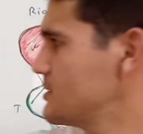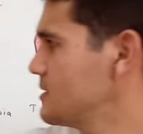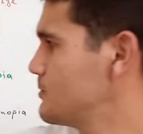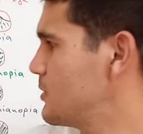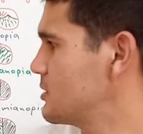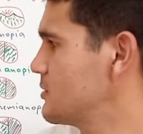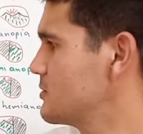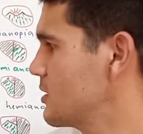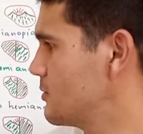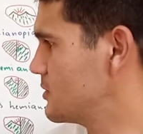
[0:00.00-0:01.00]
this part of
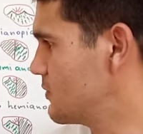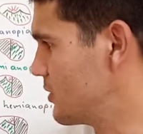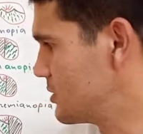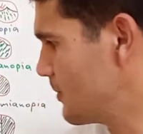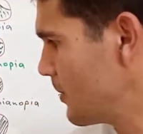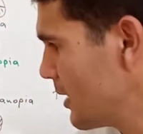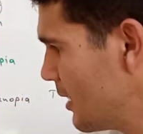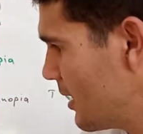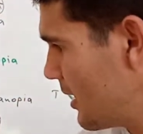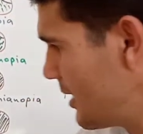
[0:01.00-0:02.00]
the hemispheres,
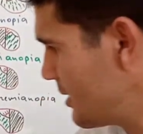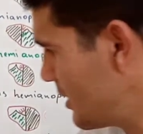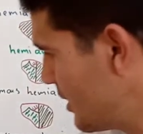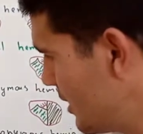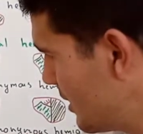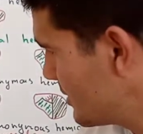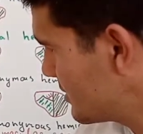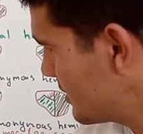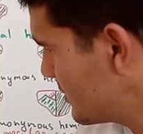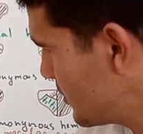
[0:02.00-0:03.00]
and
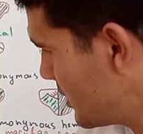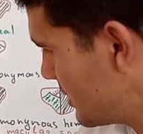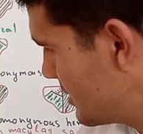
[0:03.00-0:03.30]
this part